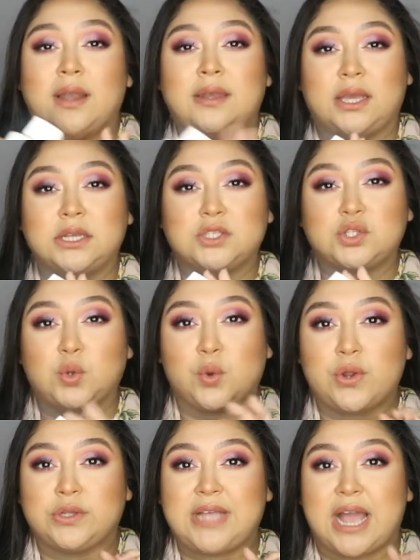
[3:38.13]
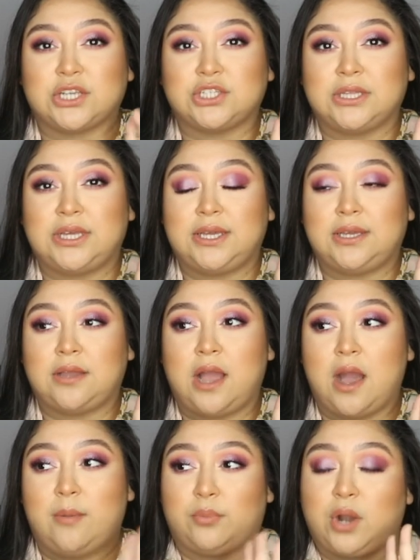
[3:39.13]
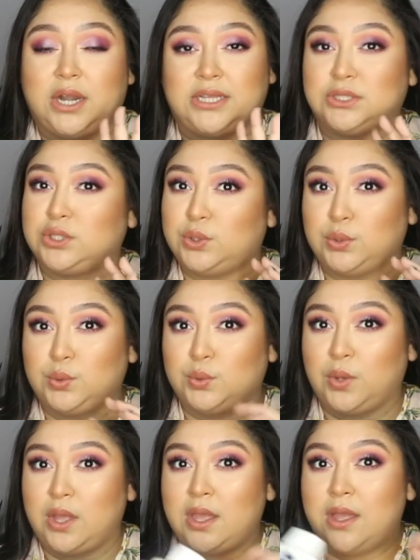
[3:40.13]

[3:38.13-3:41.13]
Naked Tutorials actually brought it to